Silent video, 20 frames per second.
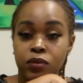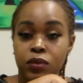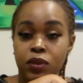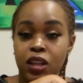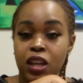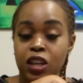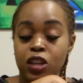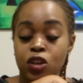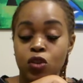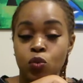
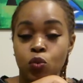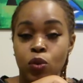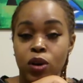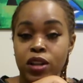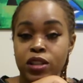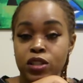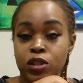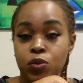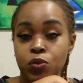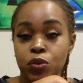and you
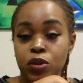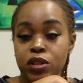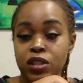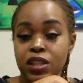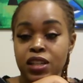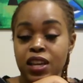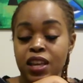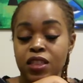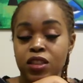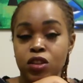want to work
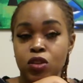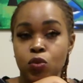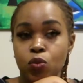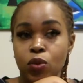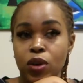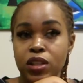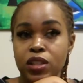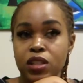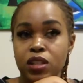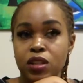together, you
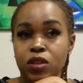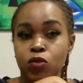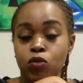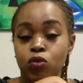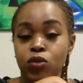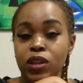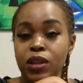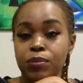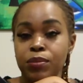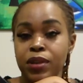want to
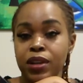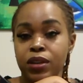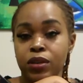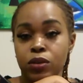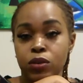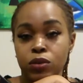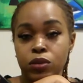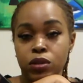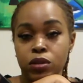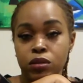
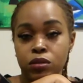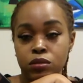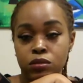rebuild.